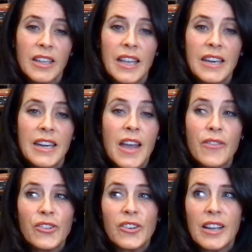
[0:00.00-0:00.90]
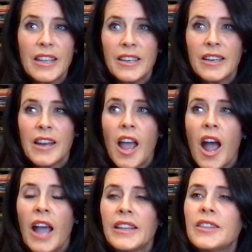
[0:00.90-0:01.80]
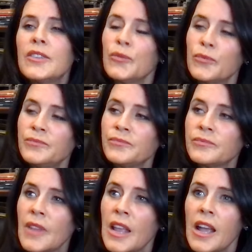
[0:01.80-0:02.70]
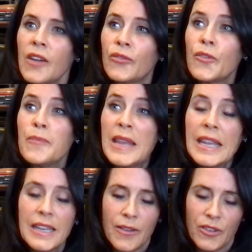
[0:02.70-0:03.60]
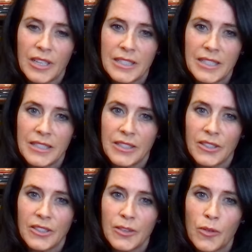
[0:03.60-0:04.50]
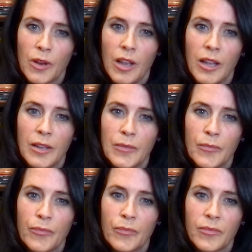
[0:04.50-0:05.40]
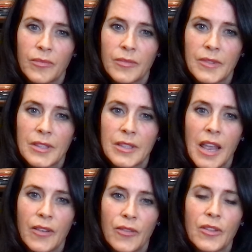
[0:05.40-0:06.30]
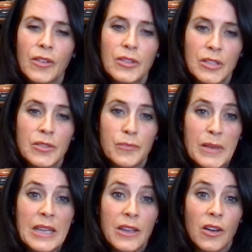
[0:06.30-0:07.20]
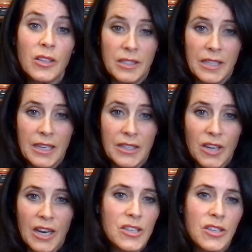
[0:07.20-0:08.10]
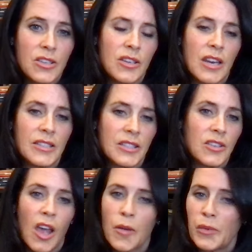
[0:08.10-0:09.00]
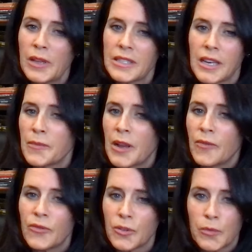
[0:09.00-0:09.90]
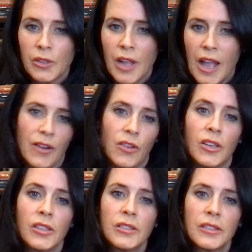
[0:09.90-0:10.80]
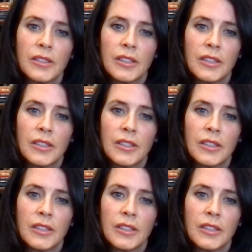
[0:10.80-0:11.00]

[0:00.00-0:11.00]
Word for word: It never, it, I, for me, it never gets easier um, to be on stage. I it's not a place that I'm comfortable at all.